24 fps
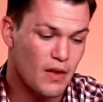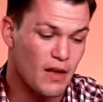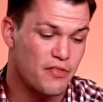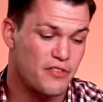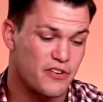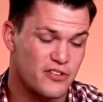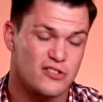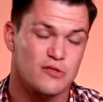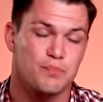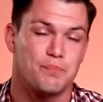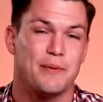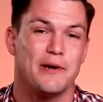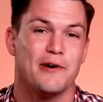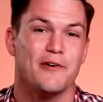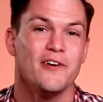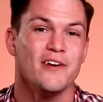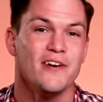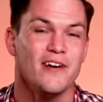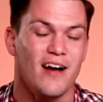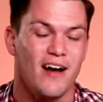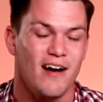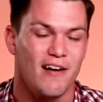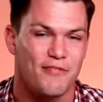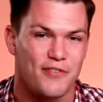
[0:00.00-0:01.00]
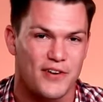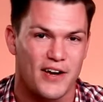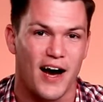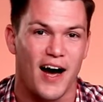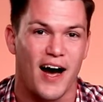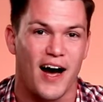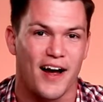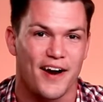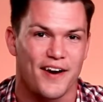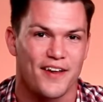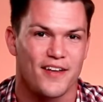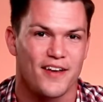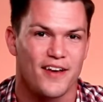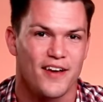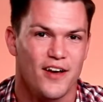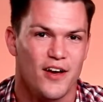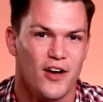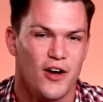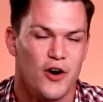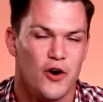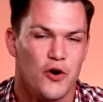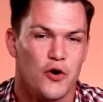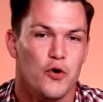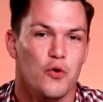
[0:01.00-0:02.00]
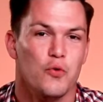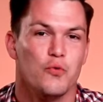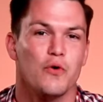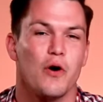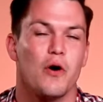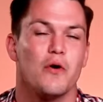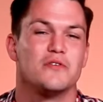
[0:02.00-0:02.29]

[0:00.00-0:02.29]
"The Spirit of God who